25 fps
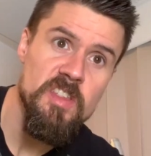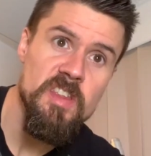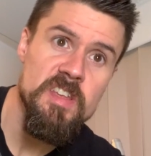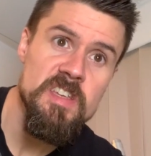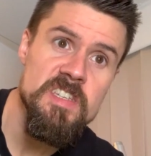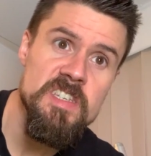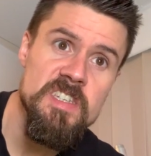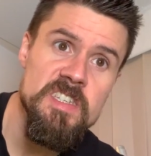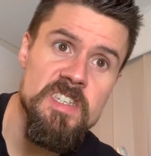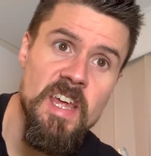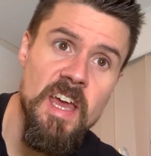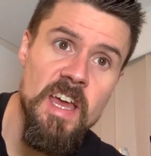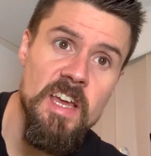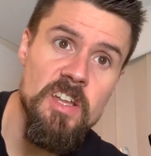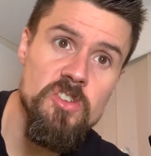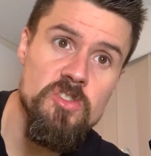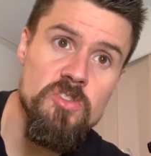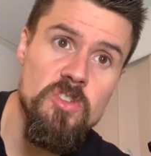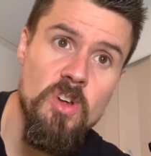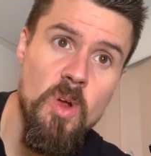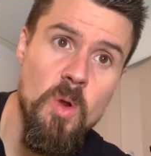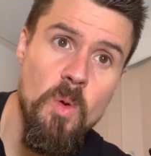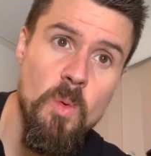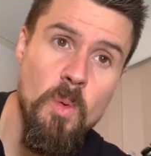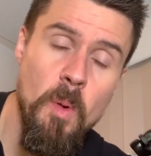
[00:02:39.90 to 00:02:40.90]
this
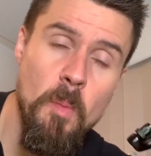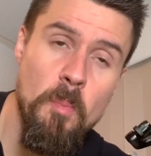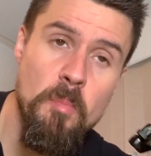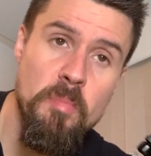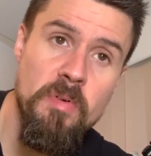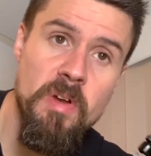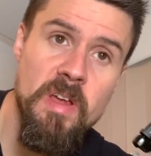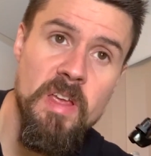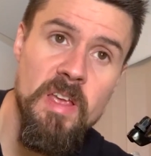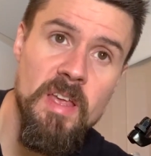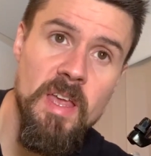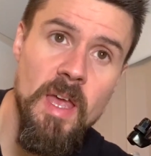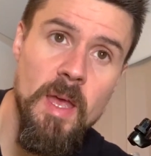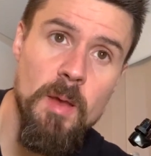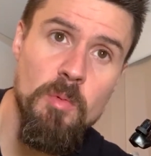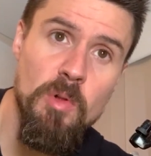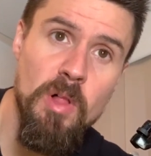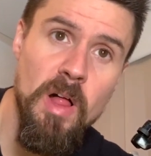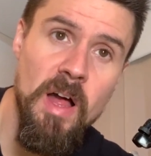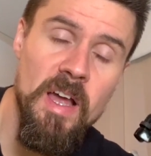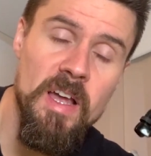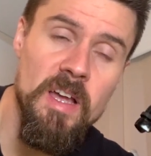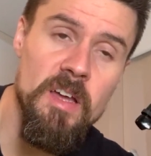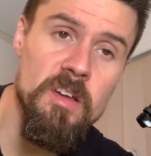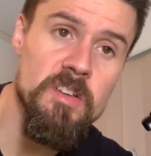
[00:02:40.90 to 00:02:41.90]
Tektro brake cable
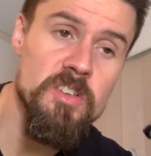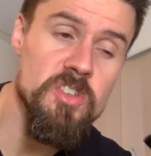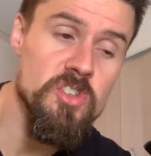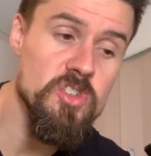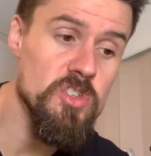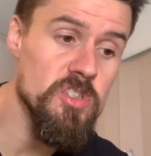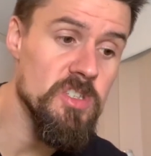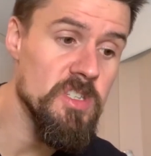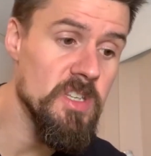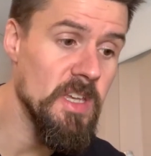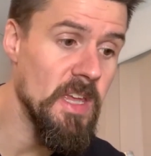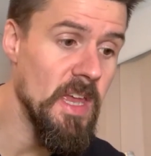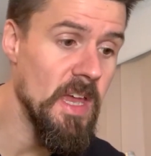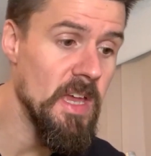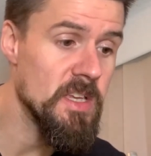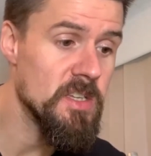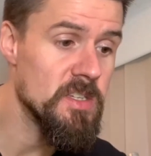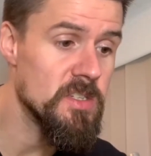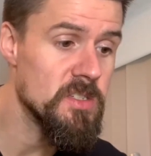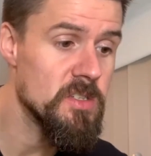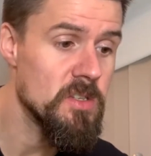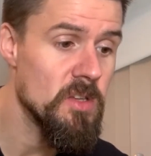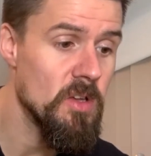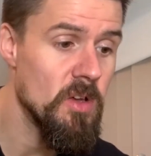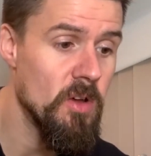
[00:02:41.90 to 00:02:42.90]
hanger is just a
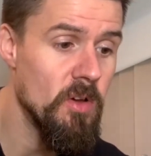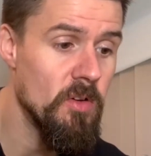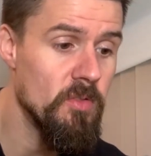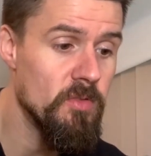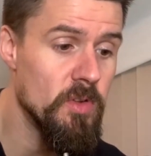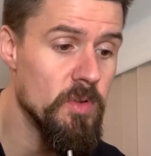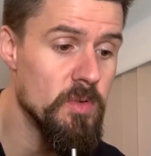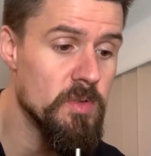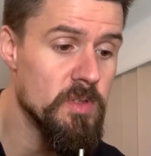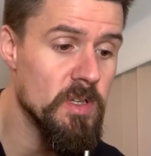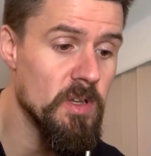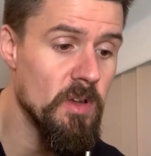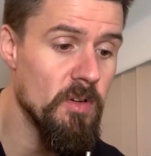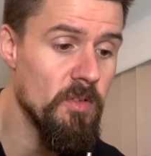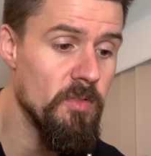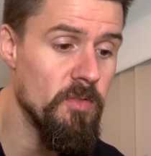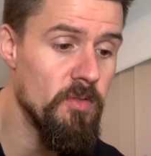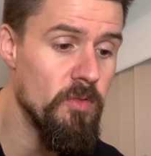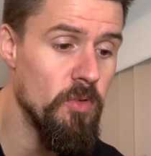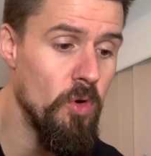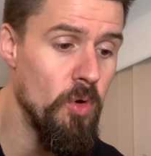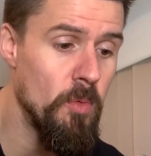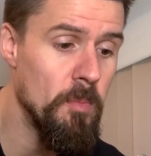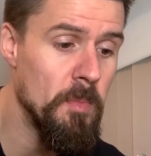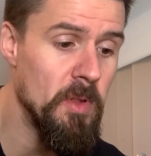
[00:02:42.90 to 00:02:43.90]
case of using a
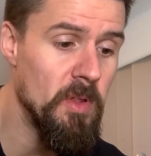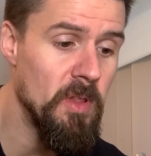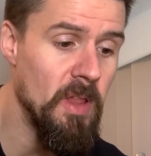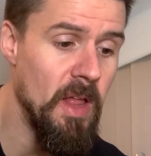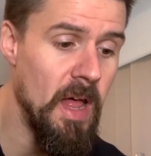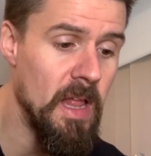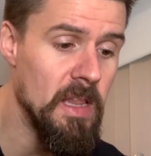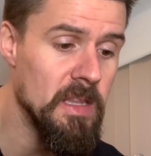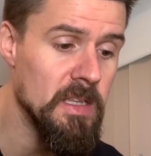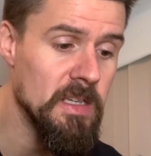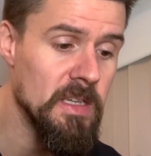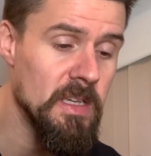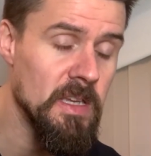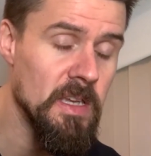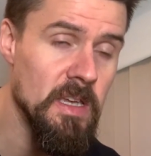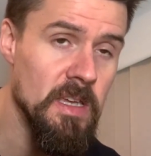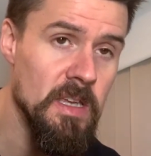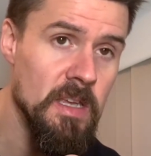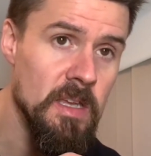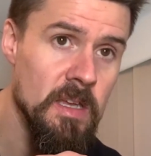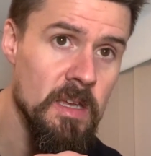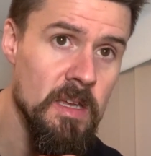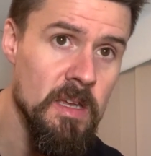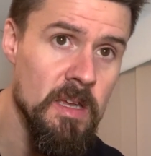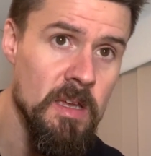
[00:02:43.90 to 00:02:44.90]
4mm Allen
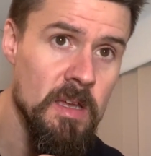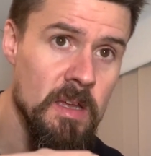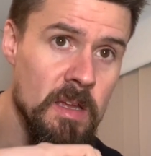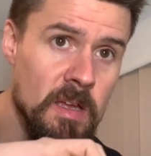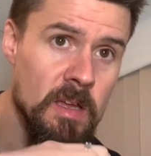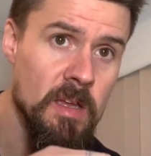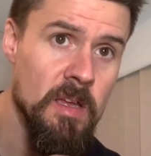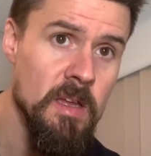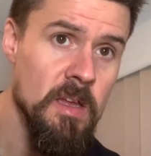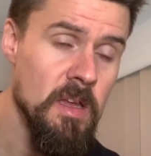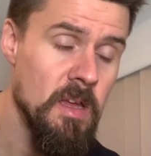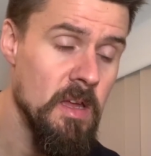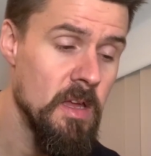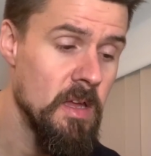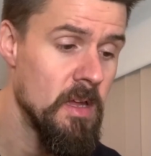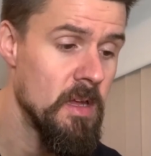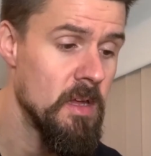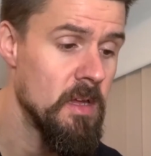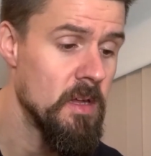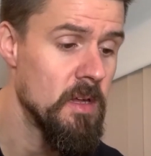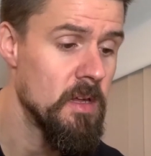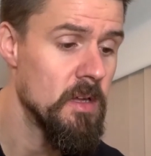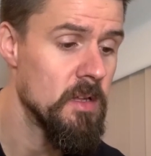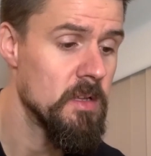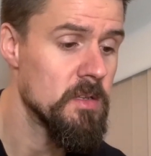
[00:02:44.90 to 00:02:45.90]
key
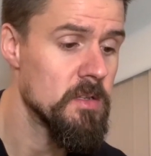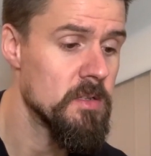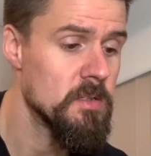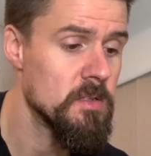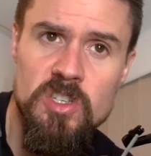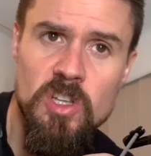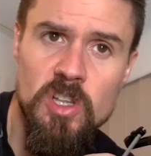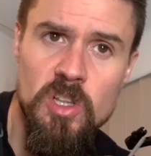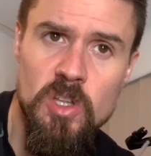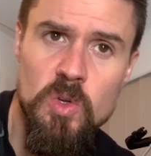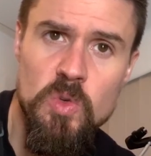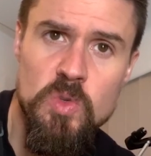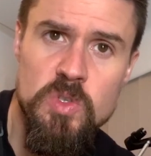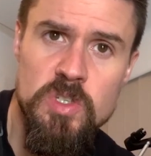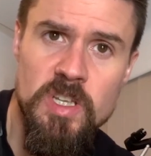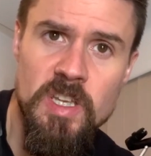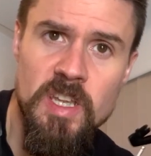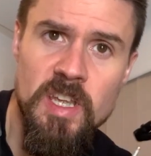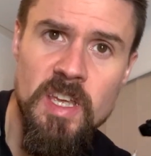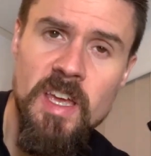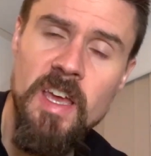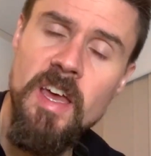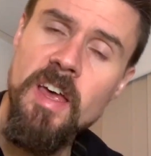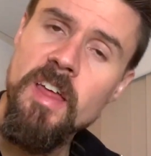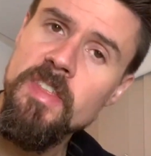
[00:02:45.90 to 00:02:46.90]
to loosen
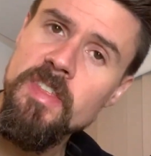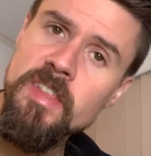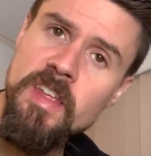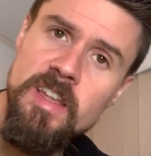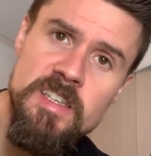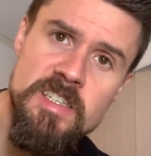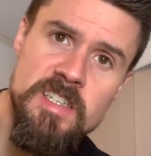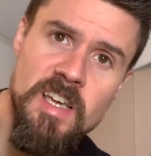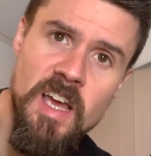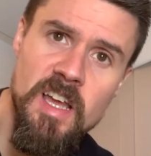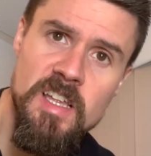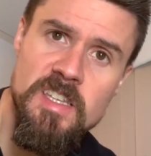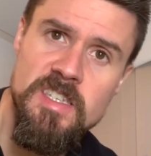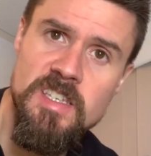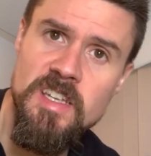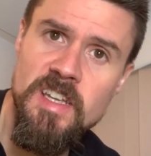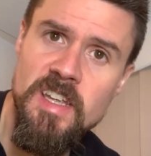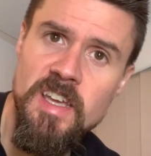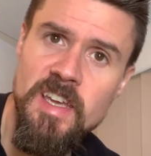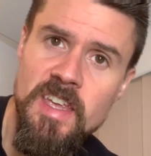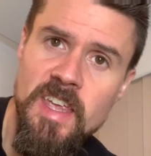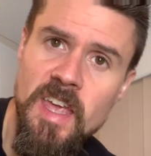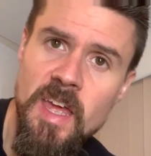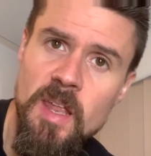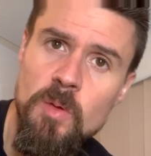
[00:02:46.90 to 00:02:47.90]
it and then tighten it
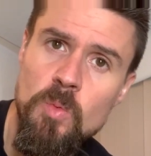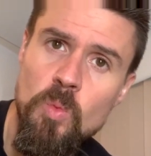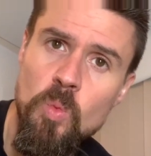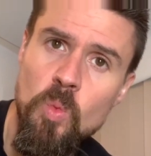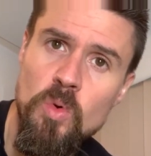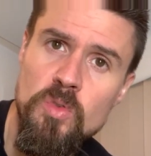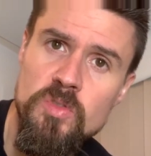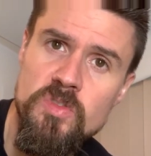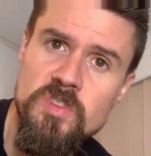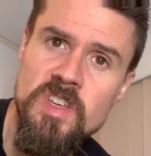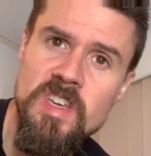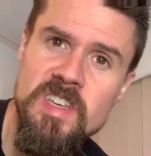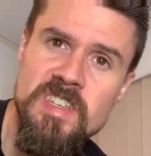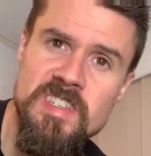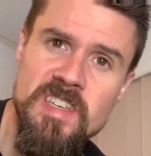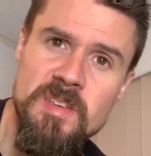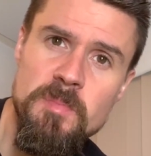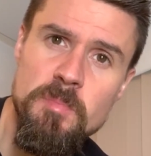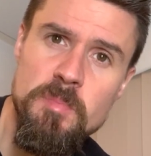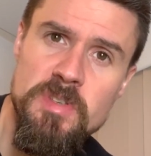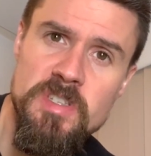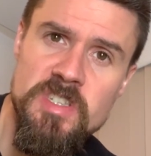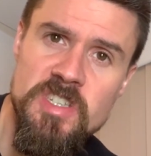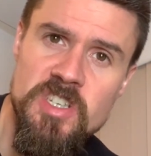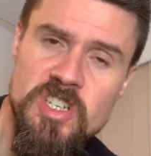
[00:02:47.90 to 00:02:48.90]
again once it's in
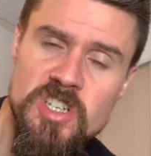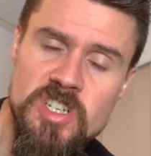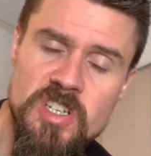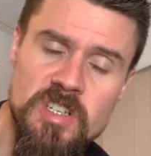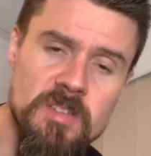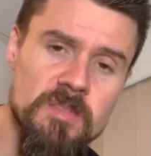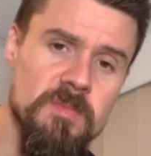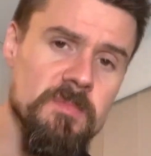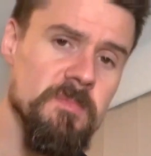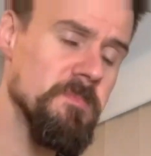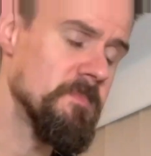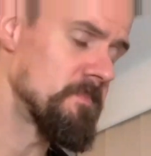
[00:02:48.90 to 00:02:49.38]
position.